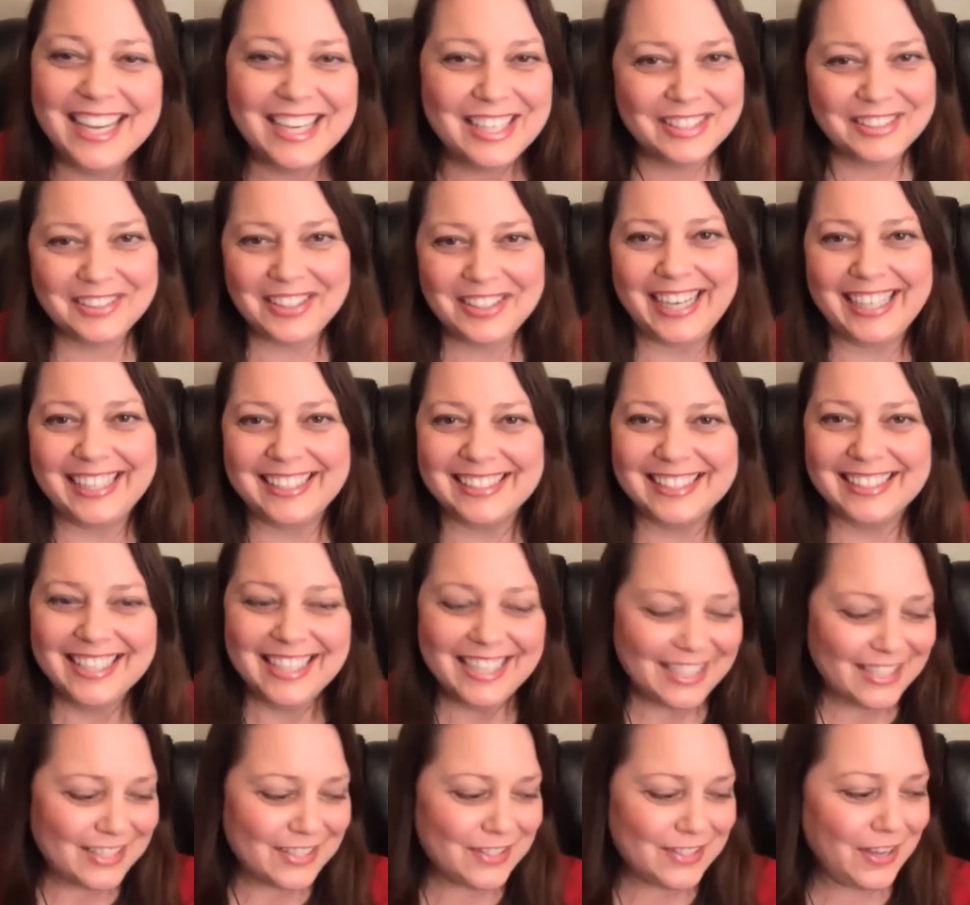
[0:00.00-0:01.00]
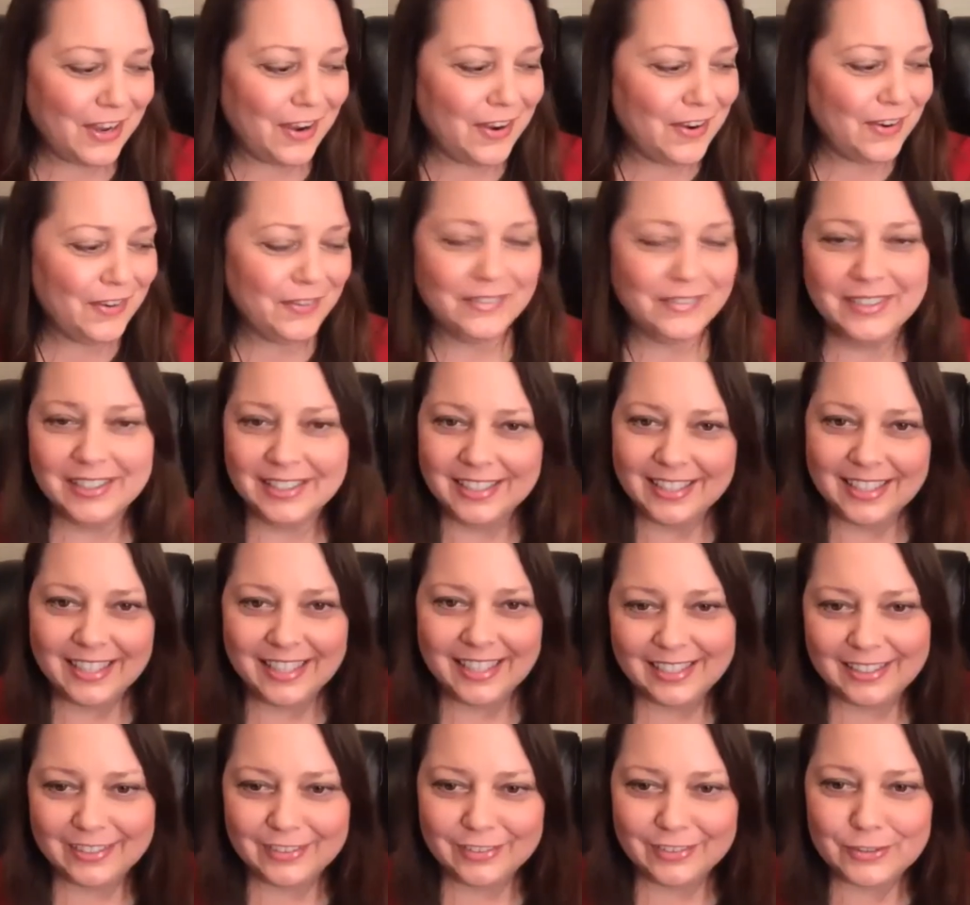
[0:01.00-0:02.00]
Great. So in
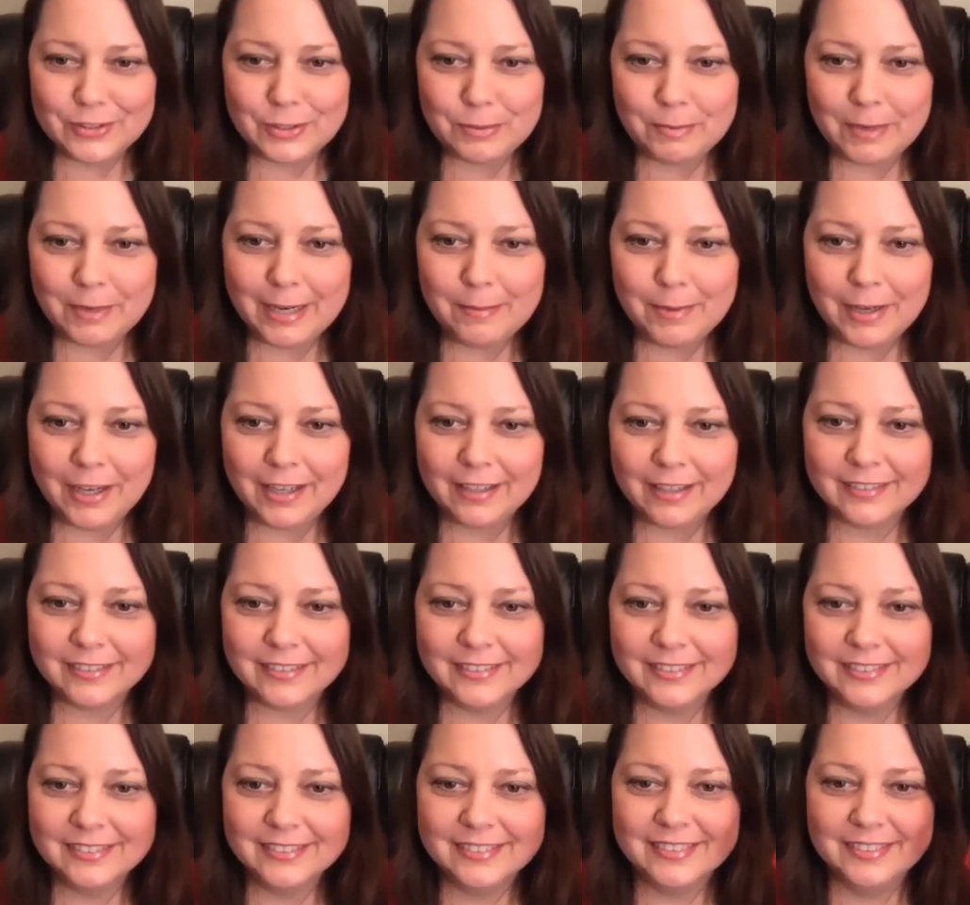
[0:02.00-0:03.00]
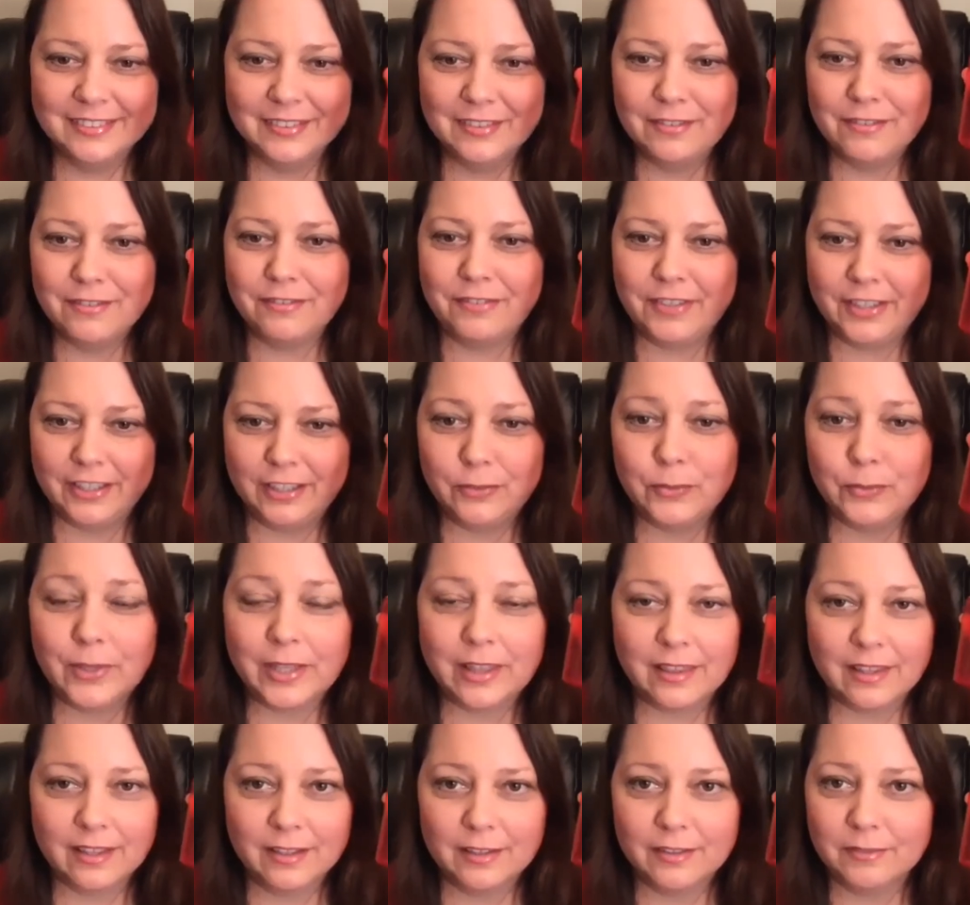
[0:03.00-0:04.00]
a little spray bottle, fill it with
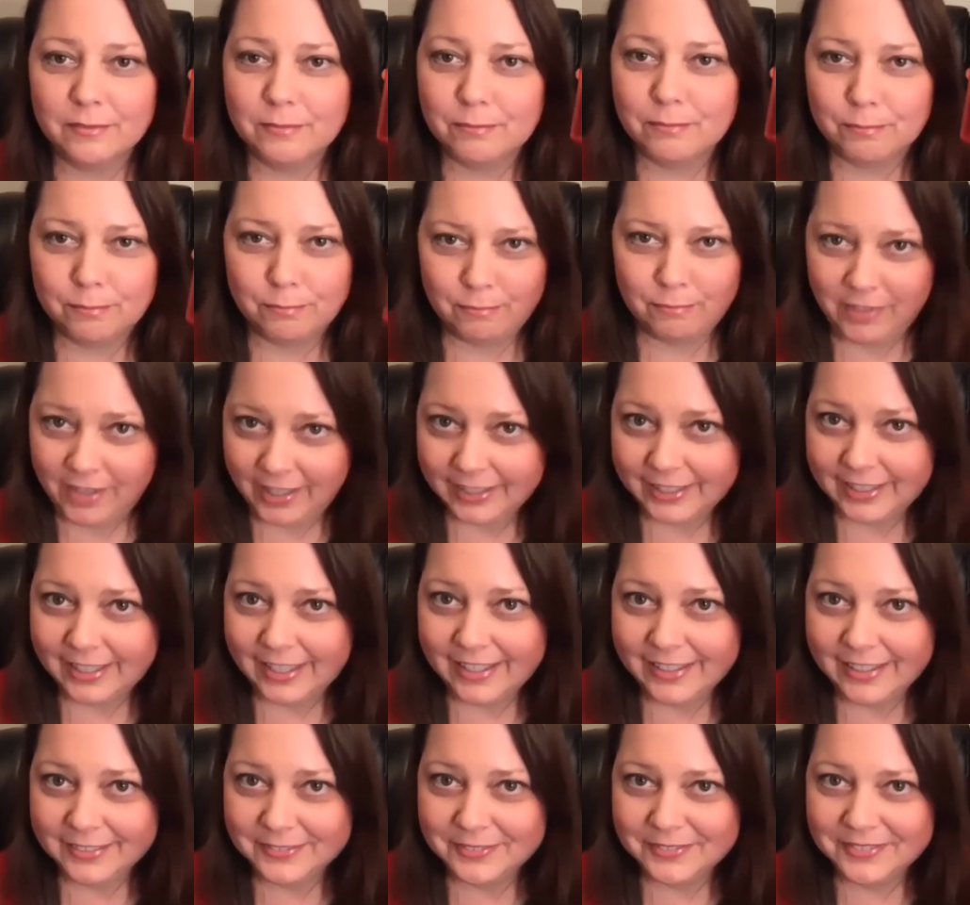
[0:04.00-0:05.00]
vodka.